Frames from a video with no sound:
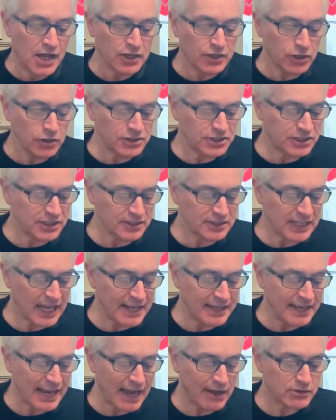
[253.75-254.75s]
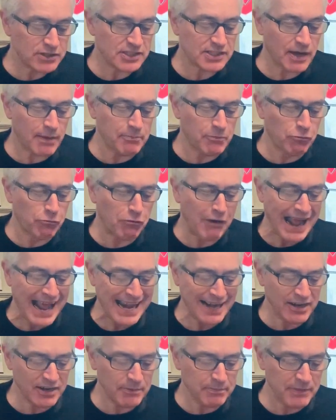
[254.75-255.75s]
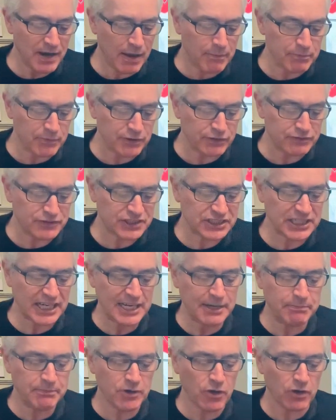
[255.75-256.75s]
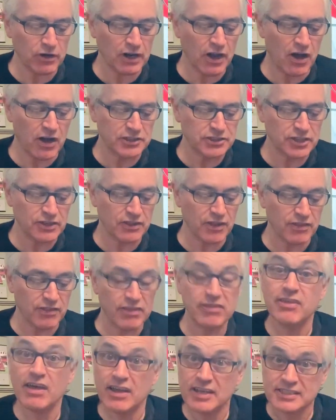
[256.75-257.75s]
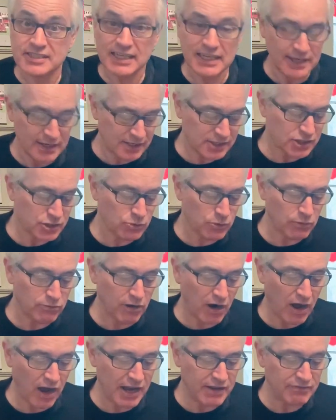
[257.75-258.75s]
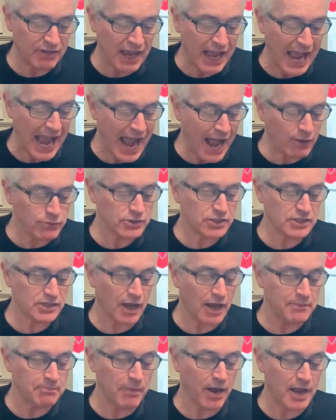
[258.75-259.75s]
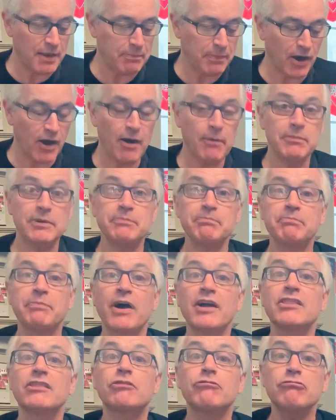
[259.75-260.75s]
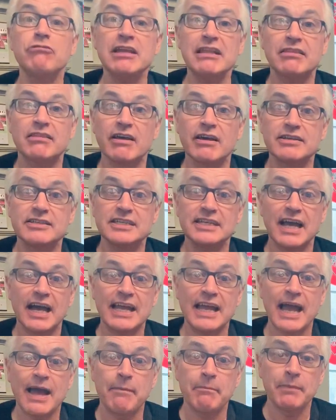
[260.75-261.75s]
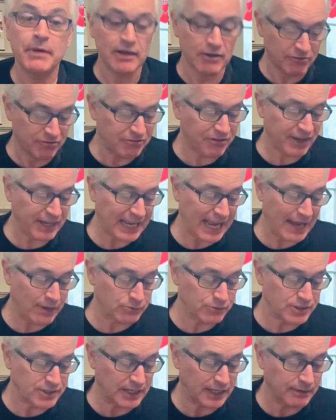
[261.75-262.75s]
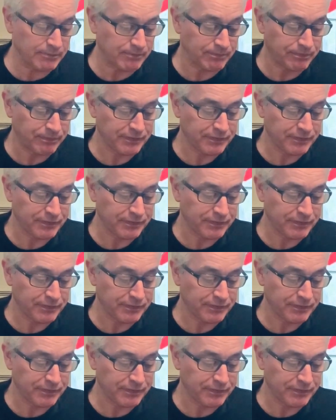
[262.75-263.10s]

Could she send out some random number of sheep not larger than 30 to arrive outside my apartment by 3:30 AM for counting?